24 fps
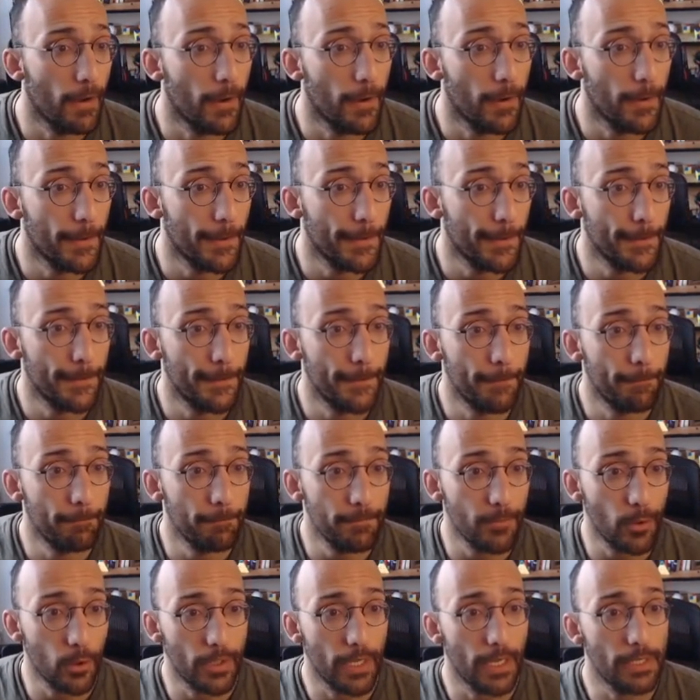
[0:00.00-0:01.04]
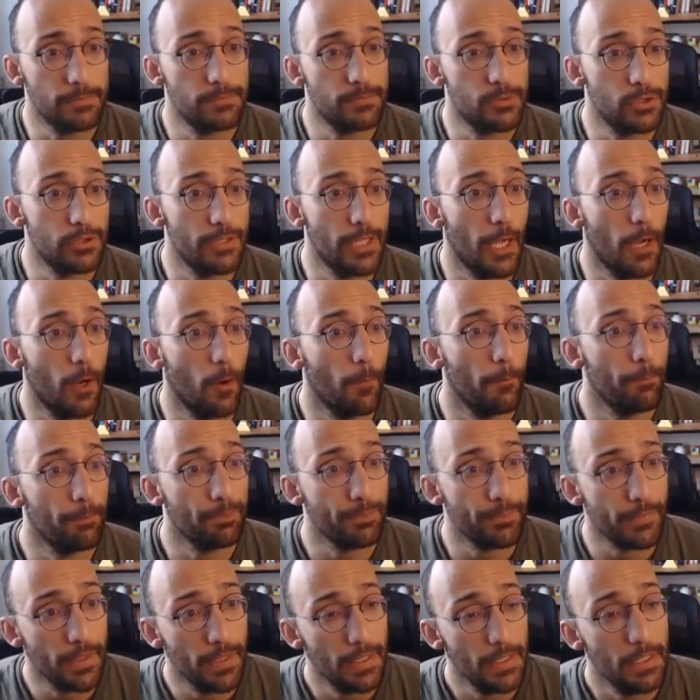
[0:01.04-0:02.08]
Um, okay, so now
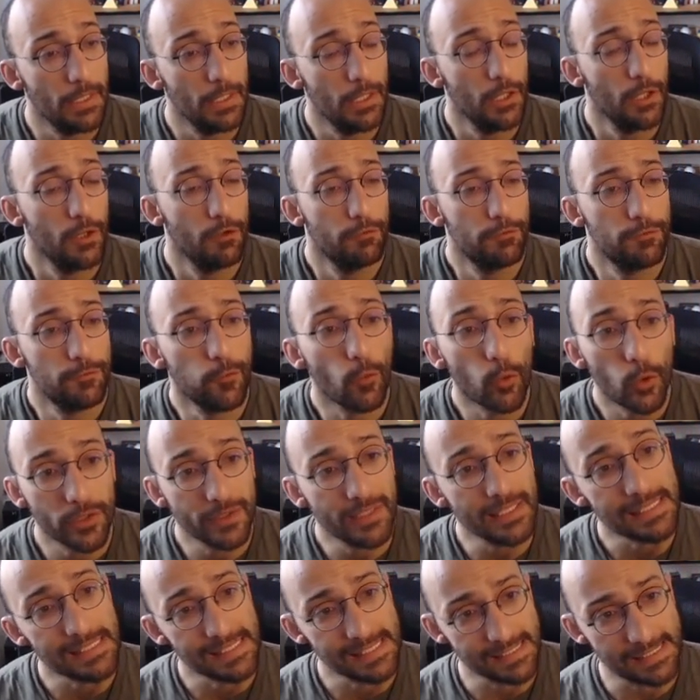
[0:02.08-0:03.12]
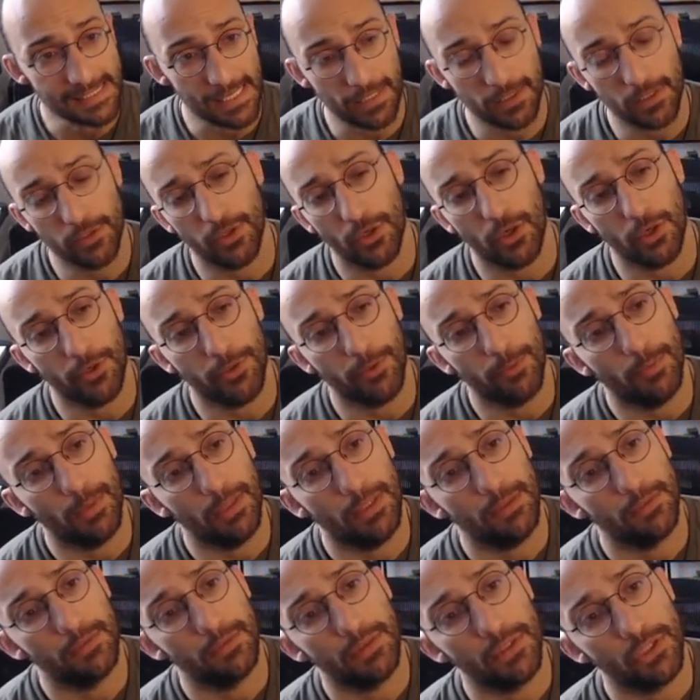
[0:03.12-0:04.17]
for the second
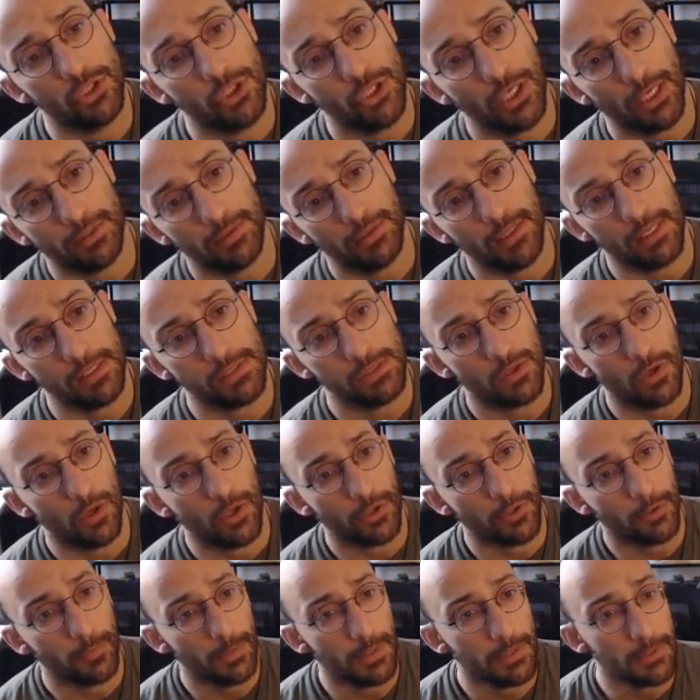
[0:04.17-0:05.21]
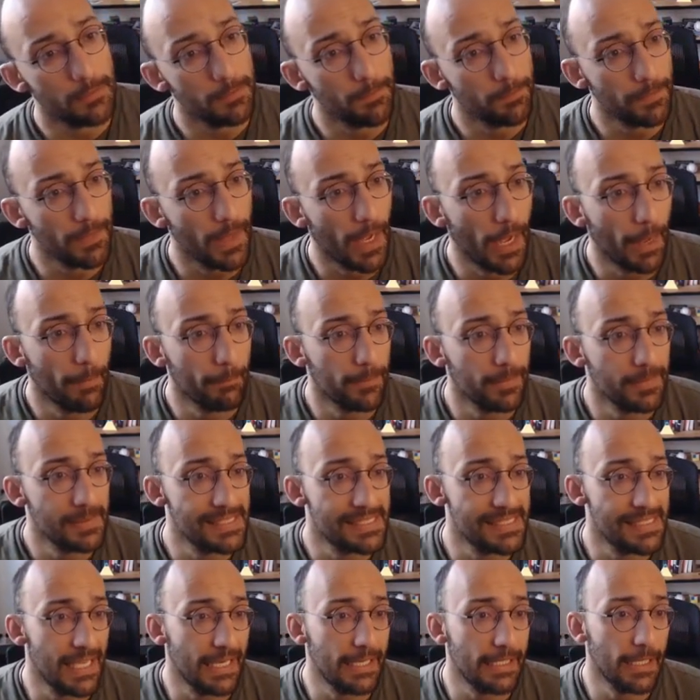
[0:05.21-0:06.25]
argument, the check task argument, I'm
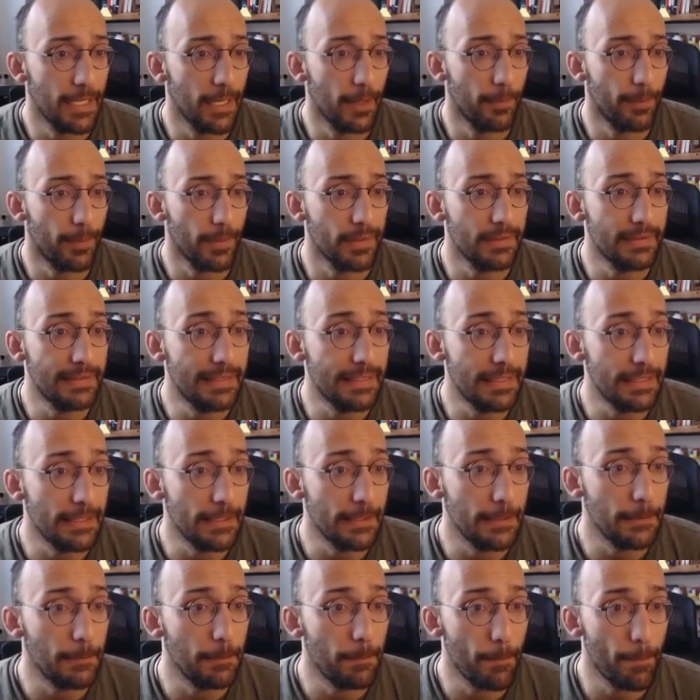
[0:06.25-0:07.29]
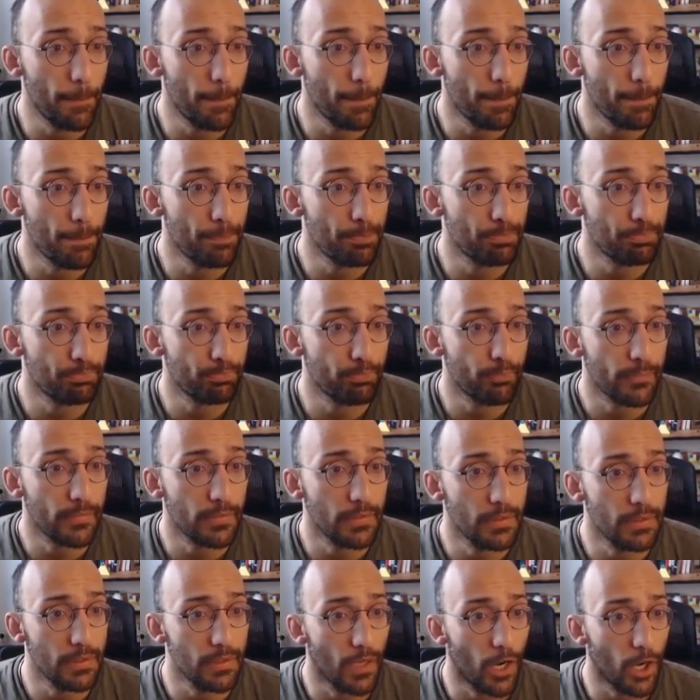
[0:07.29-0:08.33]
setting up the
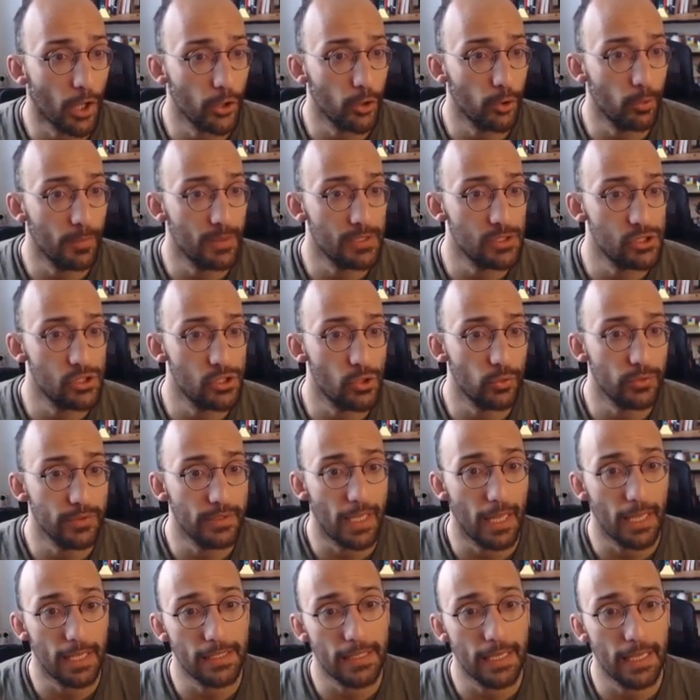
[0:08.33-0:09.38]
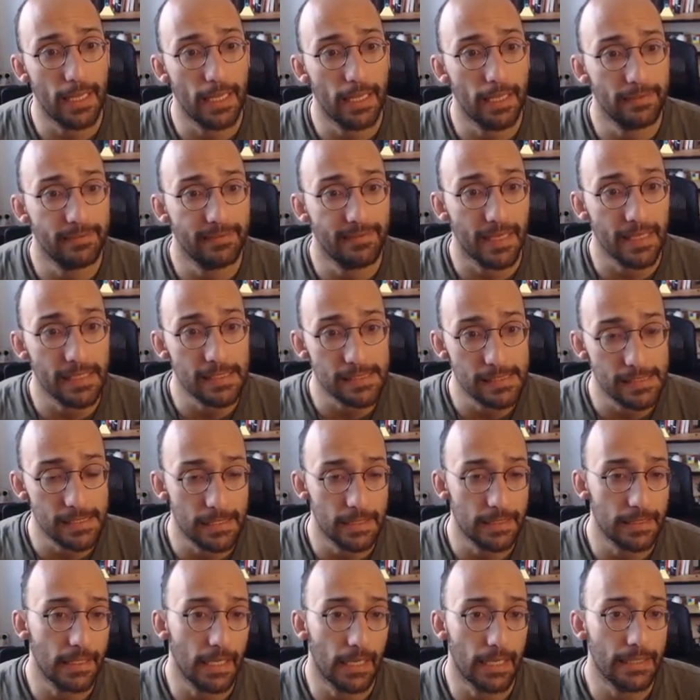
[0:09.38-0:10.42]
argument so that it takes
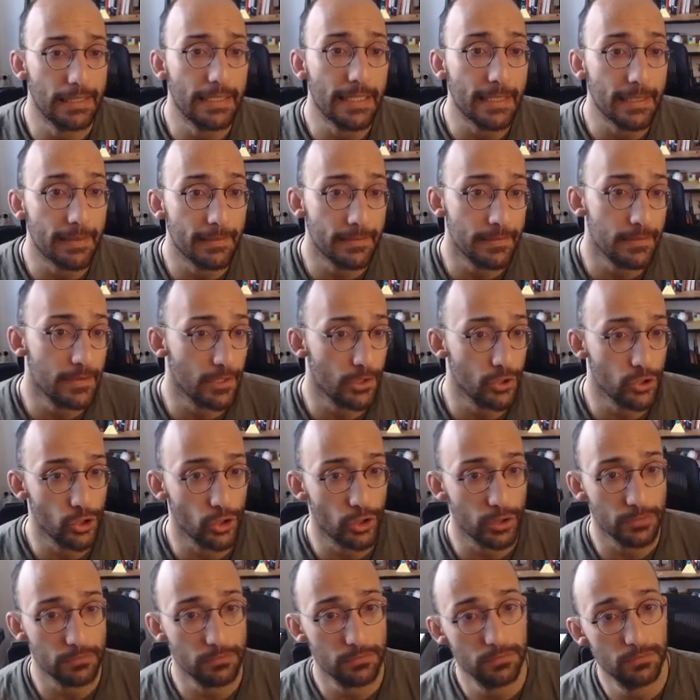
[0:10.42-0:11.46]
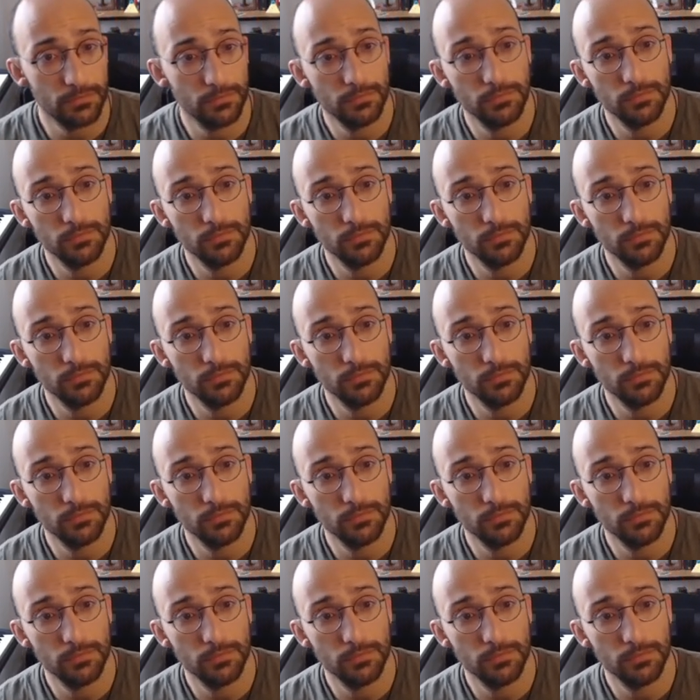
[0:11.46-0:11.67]
in an integer